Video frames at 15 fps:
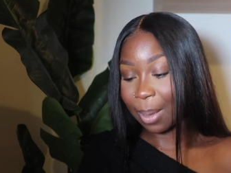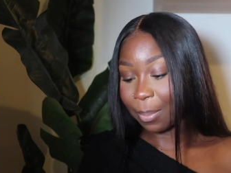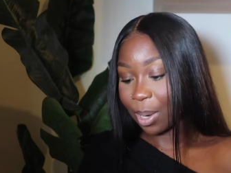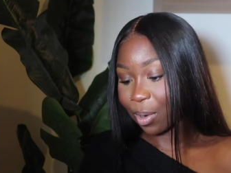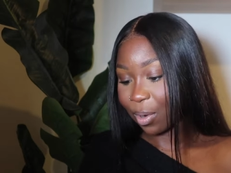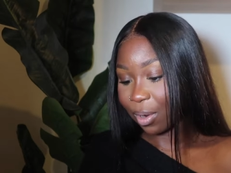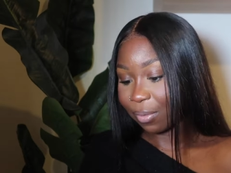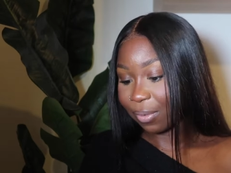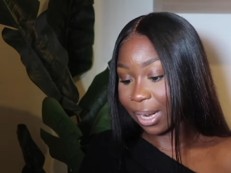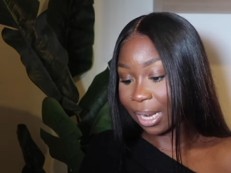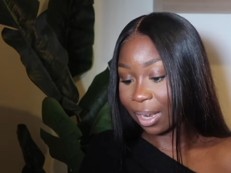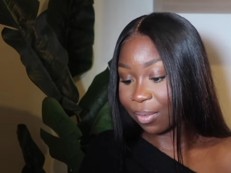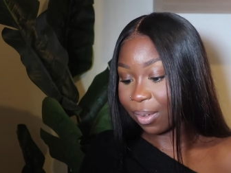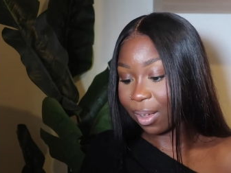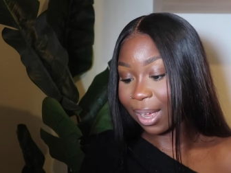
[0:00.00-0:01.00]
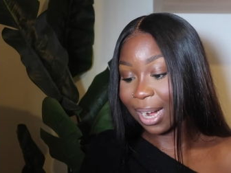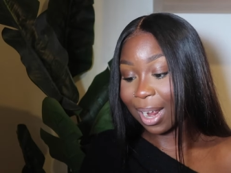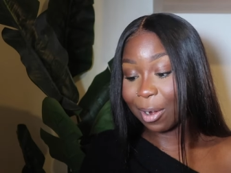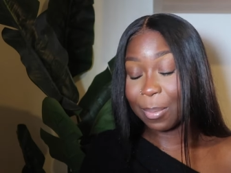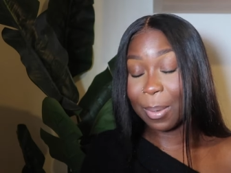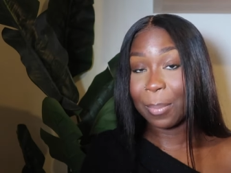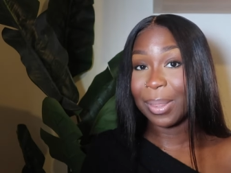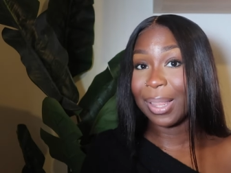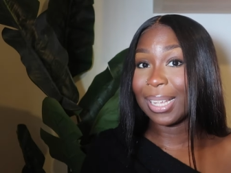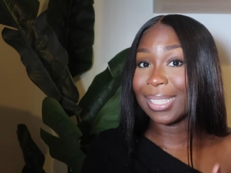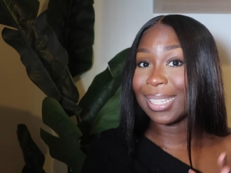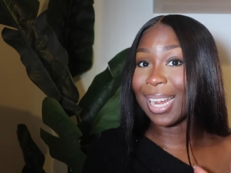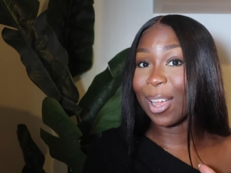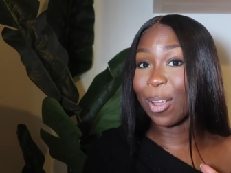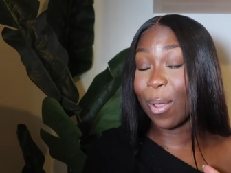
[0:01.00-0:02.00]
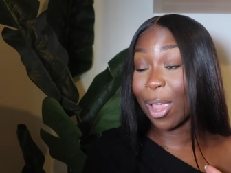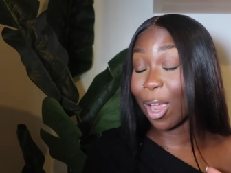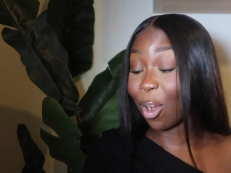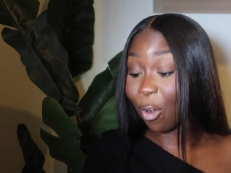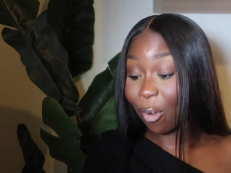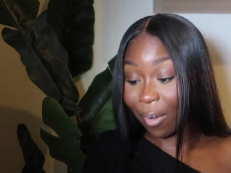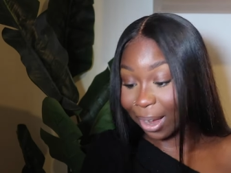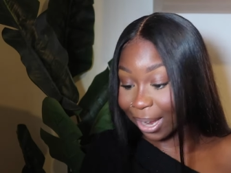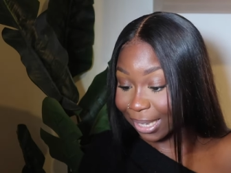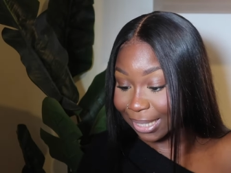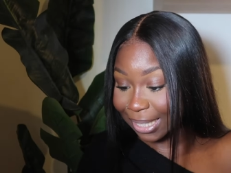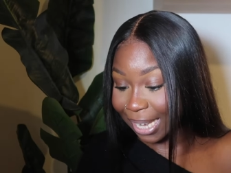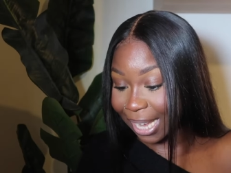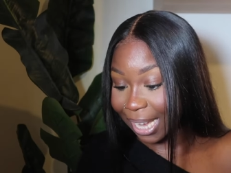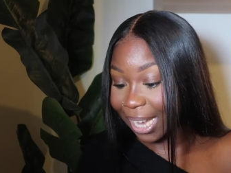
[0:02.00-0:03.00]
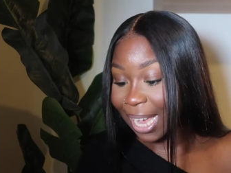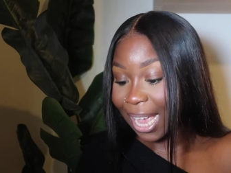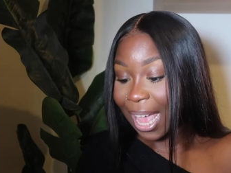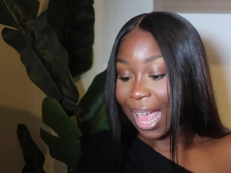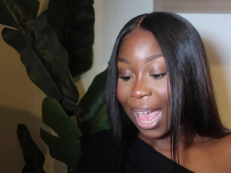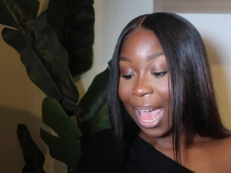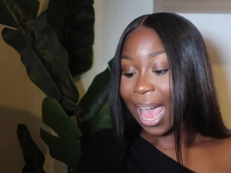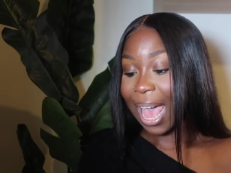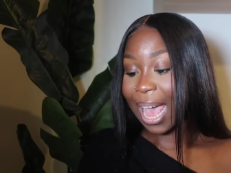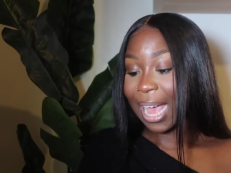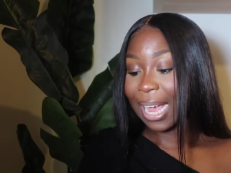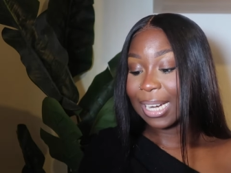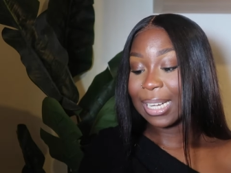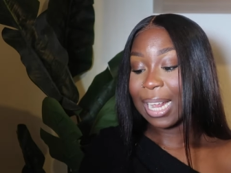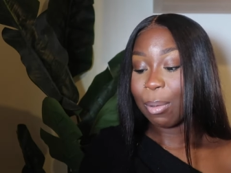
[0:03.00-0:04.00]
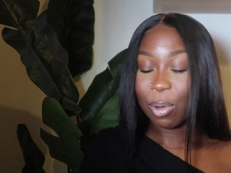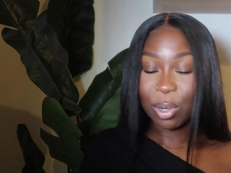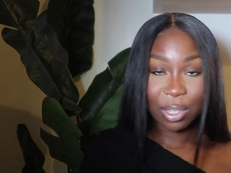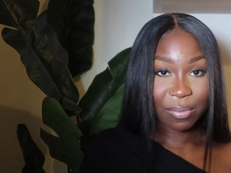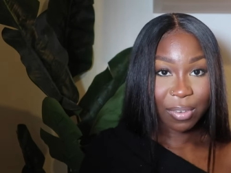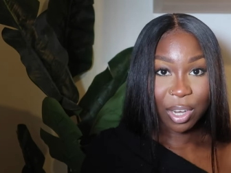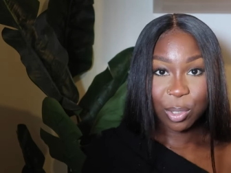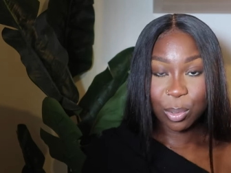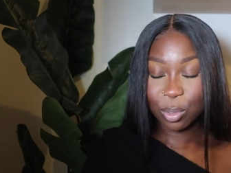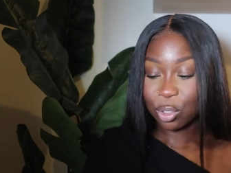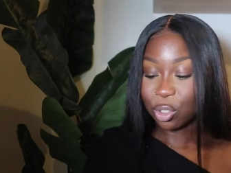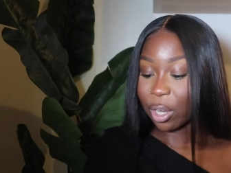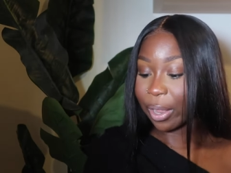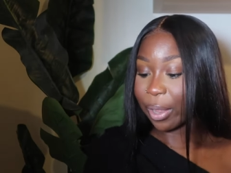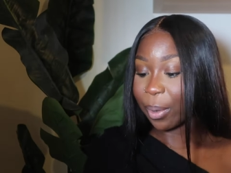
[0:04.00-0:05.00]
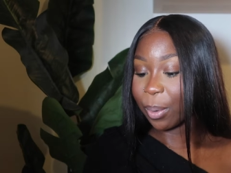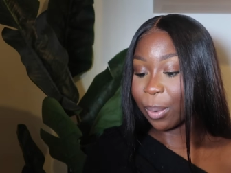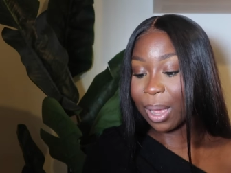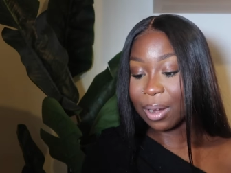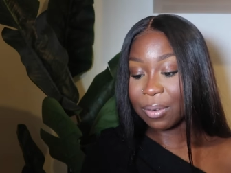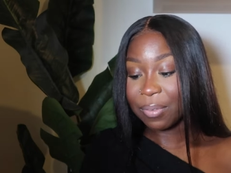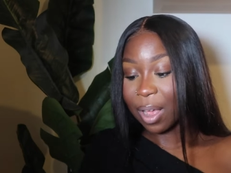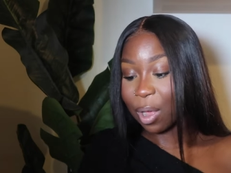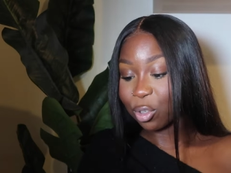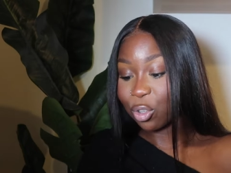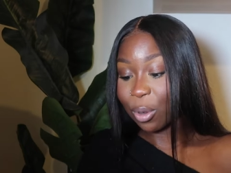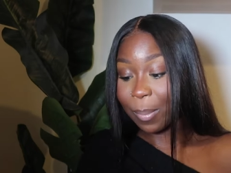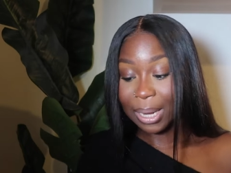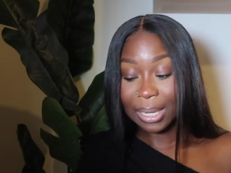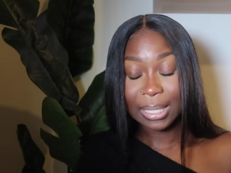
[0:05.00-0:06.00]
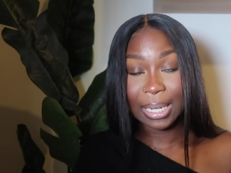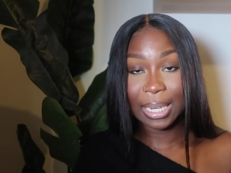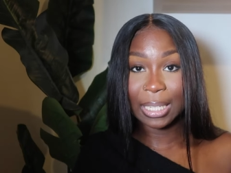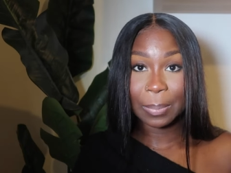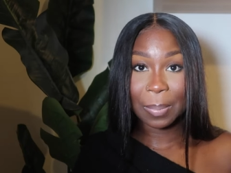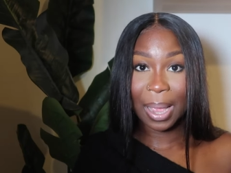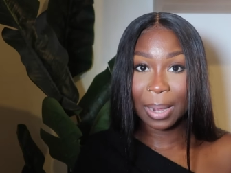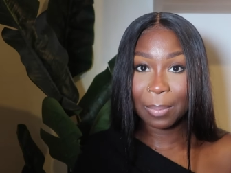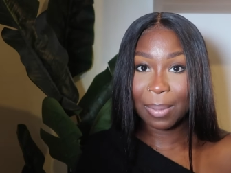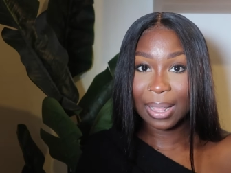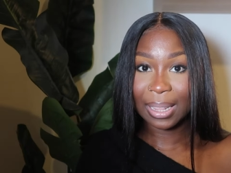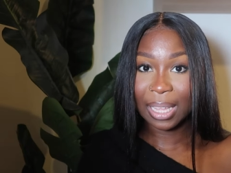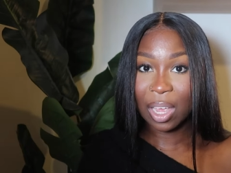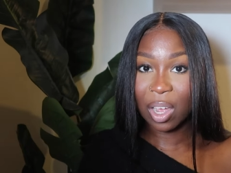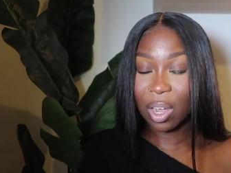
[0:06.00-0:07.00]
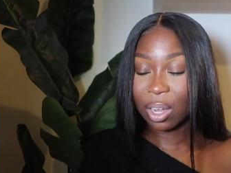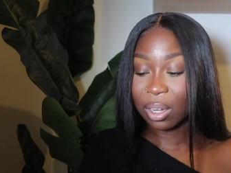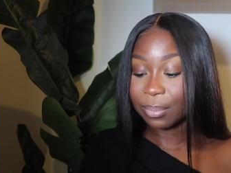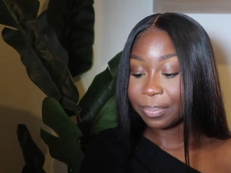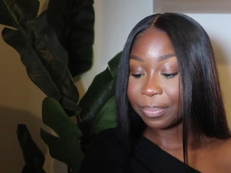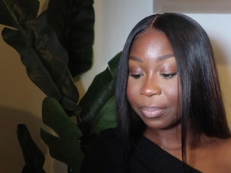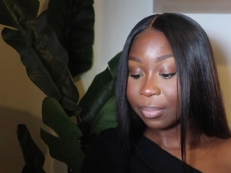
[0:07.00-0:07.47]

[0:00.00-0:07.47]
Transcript: time hearing of Hanifa, and I remember the internet going crazy, and I watched a virtual show and felt tremendously inspired by the art.